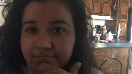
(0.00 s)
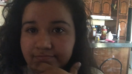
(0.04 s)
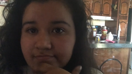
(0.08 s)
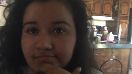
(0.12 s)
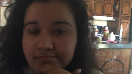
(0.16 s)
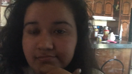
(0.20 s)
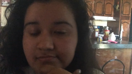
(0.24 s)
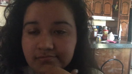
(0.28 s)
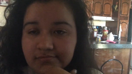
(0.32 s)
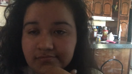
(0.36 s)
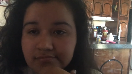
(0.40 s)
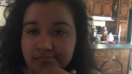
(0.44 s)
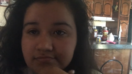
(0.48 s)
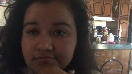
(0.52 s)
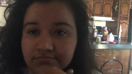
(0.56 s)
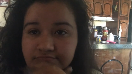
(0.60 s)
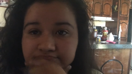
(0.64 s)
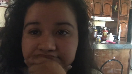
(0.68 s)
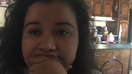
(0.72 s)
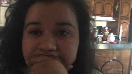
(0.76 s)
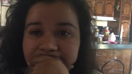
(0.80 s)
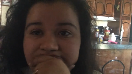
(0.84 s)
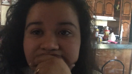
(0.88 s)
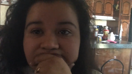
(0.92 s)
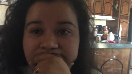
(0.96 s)

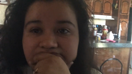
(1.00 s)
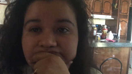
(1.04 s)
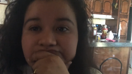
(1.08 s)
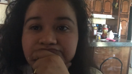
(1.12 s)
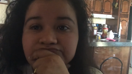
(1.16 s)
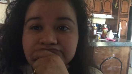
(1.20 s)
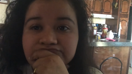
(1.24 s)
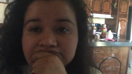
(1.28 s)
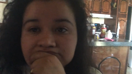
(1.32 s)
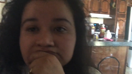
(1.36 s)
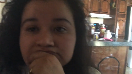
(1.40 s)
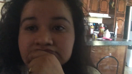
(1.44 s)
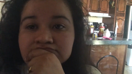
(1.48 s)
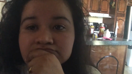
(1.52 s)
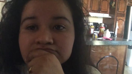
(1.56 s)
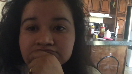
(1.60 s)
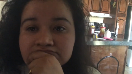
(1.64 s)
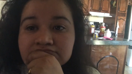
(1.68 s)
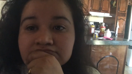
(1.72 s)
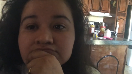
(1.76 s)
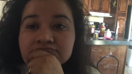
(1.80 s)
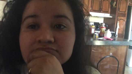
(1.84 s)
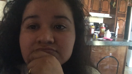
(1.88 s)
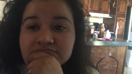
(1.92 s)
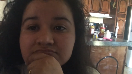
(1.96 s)

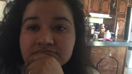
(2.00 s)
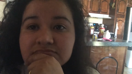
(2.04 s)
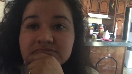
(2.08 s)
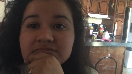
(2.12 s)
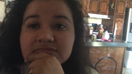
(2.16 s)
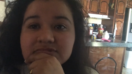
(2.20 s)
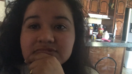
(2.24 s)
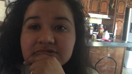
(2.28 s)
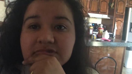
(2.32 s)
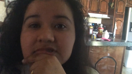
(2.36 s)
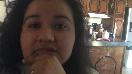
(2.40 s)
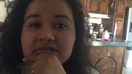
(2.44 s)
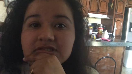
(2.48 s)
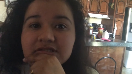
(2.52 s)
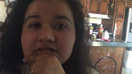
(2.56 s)
No one is speaking in this clip.